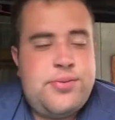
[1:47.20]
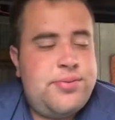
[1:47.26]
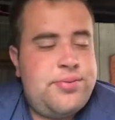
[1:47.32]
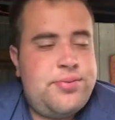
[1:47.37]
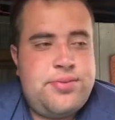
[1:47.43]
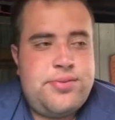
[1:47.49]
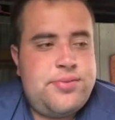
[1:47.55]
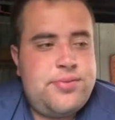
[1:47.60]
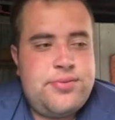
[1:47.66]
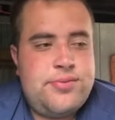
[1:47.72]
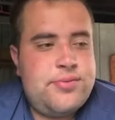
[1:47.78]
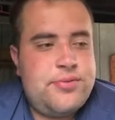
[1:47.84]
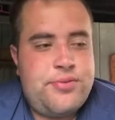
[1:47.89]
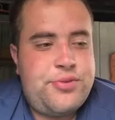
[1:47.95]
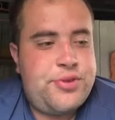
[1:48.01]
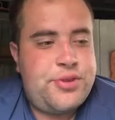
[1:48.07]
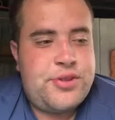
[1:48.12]
it
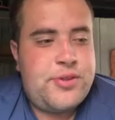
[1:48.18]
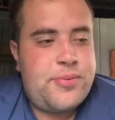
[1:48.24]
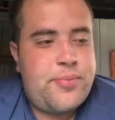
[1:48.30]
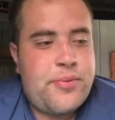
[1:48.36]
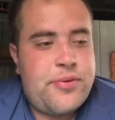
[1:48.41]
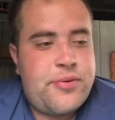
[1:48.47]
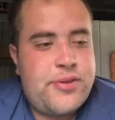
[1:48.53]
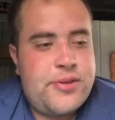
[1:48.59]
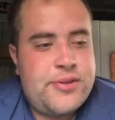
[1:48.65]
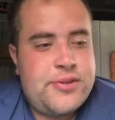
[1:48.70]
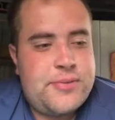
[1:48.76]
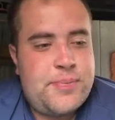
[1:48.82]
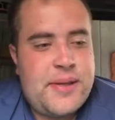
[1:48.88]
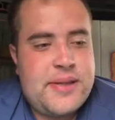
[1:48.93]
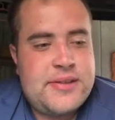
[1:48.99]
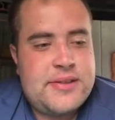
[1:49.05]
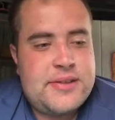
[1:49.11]
was just the Broncos
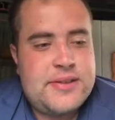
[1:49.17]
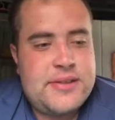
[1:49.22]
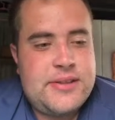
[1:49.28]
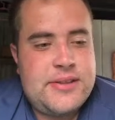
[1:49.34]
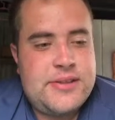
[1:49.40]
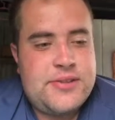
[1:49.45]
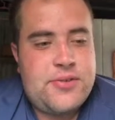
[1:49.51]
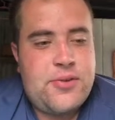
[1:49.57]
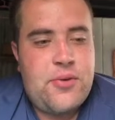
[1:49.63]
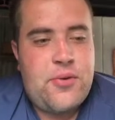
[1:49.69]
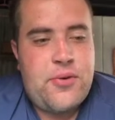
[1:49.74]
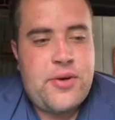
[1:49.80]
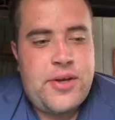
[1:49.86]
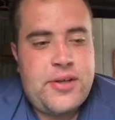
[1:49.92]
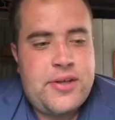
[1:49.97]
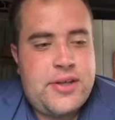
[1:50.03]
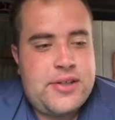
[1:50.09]
basically
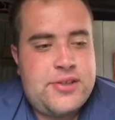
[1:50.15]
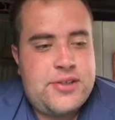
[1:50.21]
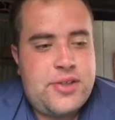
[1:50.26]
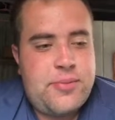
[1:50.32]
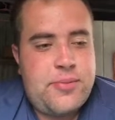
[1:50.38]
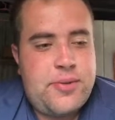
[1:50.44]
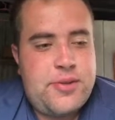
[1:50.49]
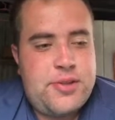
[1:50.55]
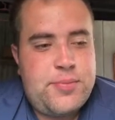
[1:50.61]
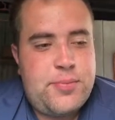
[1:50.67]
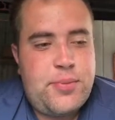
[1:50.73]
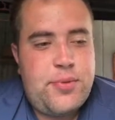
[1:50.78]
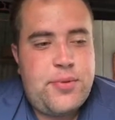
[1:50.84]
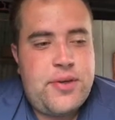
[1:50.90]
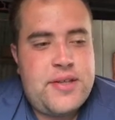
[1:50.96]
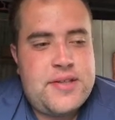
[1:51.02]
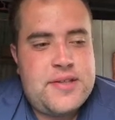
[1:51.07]
scoring, like, so much
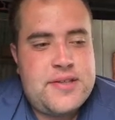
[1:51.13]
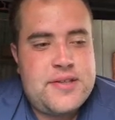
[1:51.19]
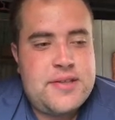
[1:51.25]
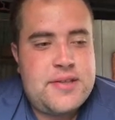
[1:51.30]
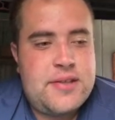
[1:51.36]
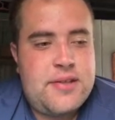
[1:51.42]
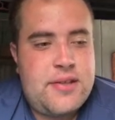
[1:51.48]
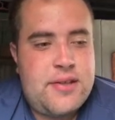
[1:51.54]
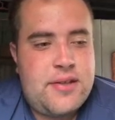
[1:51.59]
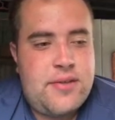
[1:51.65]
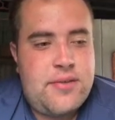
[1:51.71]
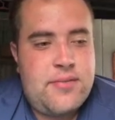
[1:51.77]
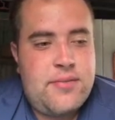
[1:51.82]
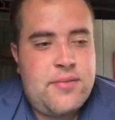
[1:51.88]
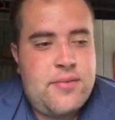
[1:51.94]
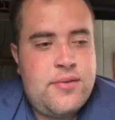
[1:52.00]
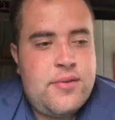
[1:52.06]
points. And then,
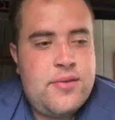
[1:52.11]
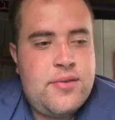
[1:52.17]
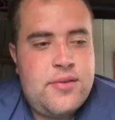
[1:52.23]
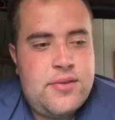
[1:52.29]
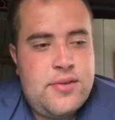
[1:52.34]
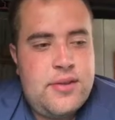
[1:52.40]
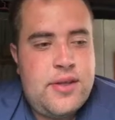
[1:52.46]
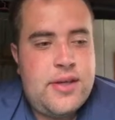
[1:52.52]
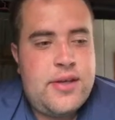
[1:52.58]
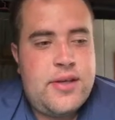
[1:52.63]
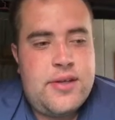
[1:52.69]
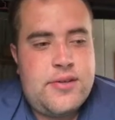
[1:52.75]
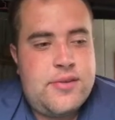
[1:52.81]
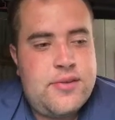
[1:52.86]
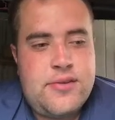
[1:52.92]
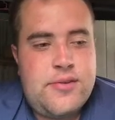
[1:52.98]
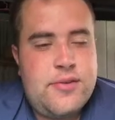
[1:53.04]

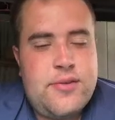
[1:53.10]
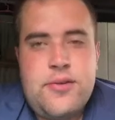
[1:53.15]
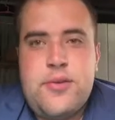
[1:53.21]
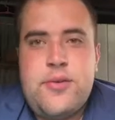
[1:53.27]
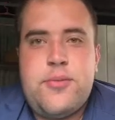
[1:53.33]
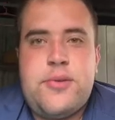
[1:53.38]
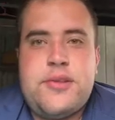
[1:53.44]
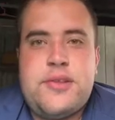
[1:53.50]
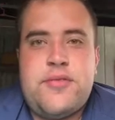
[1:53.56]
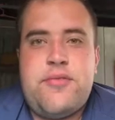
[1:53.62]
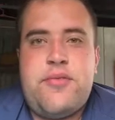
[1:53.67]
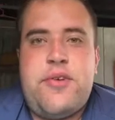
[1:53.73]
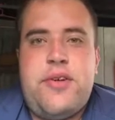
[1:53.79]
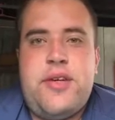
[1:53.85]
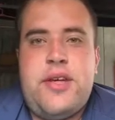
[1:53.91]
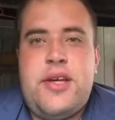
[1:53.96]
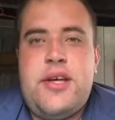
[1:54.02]
it wasn't
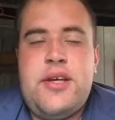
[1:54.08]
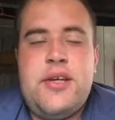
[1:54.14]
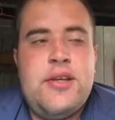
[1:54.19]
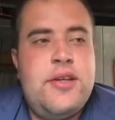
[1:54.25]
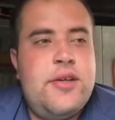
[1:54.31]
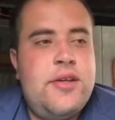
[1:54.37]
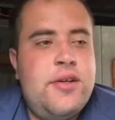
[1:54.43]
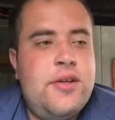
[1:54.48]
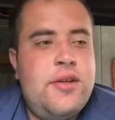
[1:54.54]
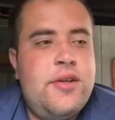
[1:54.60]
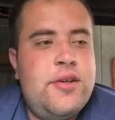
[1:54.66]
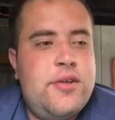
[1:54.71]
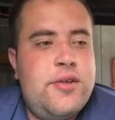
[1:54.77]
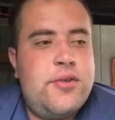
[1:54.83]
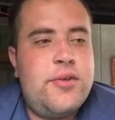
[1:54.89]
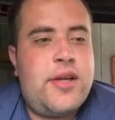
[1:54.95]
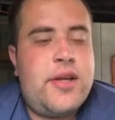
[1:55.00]
really
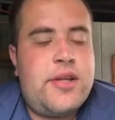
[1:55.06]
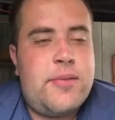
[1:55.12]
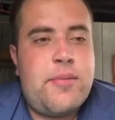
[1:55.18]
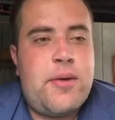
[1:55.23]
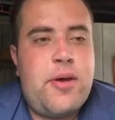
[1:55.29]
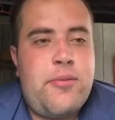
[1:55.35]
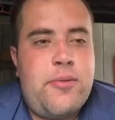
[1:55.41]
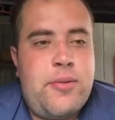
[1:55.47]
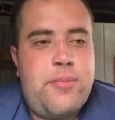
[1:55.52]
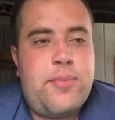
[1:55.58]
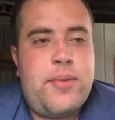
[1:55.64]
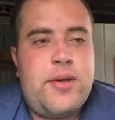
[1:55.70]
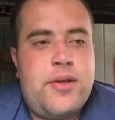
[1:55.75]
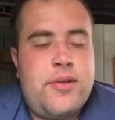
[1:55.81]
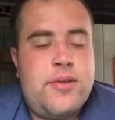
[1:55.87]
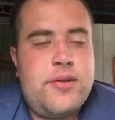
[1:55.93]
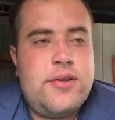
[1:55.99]
good at the moment,
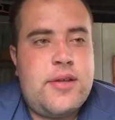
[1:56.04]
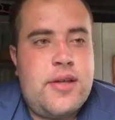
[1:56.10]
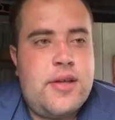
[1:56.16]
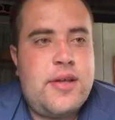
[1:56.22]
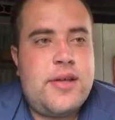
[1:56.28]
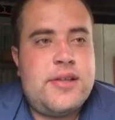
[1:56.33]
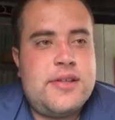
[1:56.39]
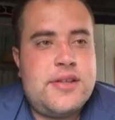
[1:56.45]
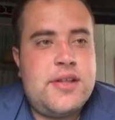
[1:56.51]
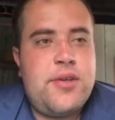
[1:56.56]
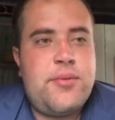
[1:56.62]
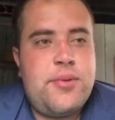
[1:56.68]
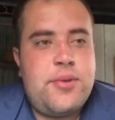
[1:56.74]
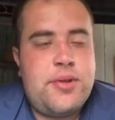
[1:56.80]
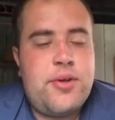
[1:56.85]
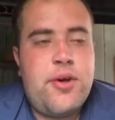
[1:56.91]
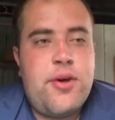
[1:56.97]
but I think
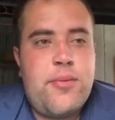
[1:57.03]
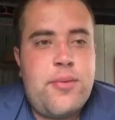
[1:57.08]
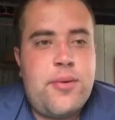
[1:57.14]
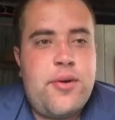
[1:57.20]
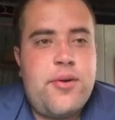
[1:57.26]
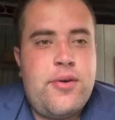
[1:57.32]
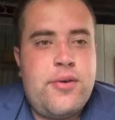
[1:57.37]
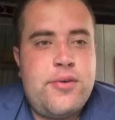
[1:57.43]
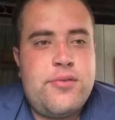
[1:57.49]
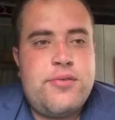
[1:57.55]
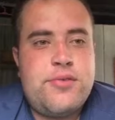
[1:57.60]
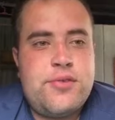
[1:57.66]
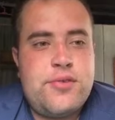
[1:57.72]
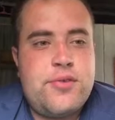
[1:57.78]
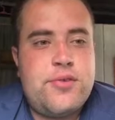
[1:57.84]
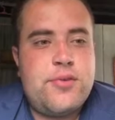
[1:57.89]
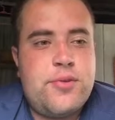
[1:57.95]
Selwood Kobo
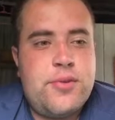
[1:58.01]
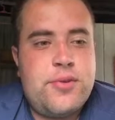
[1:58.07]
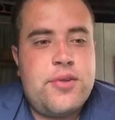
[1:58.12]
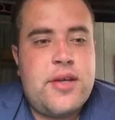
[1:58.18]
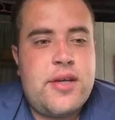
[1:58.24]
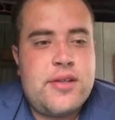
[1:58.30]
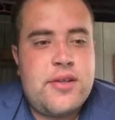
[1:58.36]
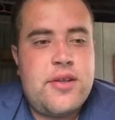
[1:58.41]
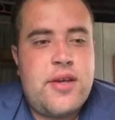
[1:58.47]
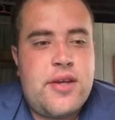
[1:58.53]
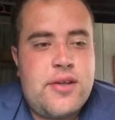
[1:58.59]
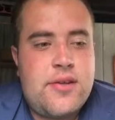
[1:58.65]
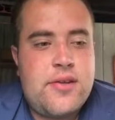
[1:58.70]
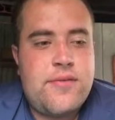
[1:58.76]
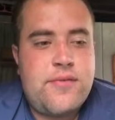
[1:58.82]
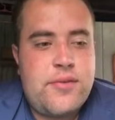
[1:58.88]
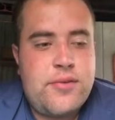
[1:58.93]
scored like the length
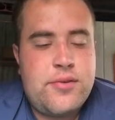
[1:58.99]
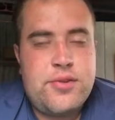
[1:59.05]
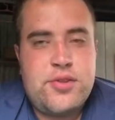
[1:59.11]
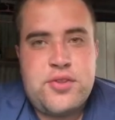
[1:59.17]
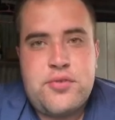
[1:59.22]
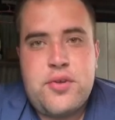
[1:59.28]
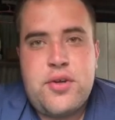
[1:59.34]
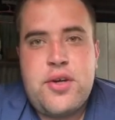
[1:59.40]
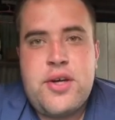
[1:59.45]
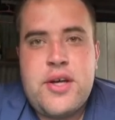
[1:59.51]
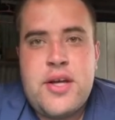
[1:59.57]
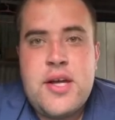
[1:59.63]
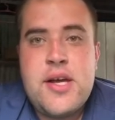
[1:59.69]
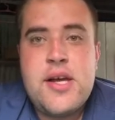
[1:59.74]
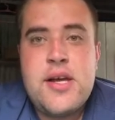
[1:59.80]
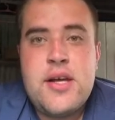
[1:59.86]
of the field try. It